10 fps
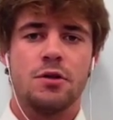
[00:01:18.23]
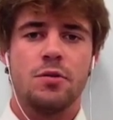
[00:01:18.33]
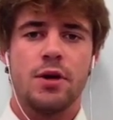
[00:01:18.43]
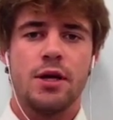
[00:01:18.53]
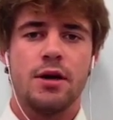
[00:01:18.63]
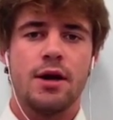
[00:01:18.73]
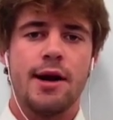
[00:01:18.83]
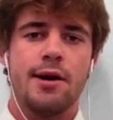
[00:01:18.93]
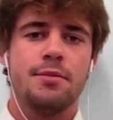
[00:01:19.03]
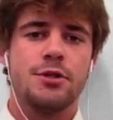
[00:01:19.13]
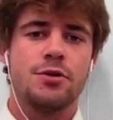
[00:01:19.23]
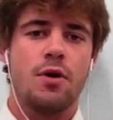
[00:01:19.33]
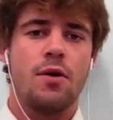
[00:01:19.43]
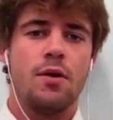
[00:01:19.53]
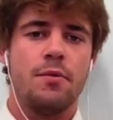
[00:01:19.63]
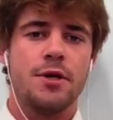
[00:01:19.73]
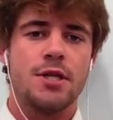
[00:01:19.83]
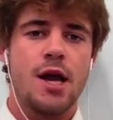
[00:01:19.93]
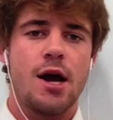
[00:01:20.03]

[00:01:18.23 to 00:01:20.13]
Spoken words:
20-year Arab struggle in which they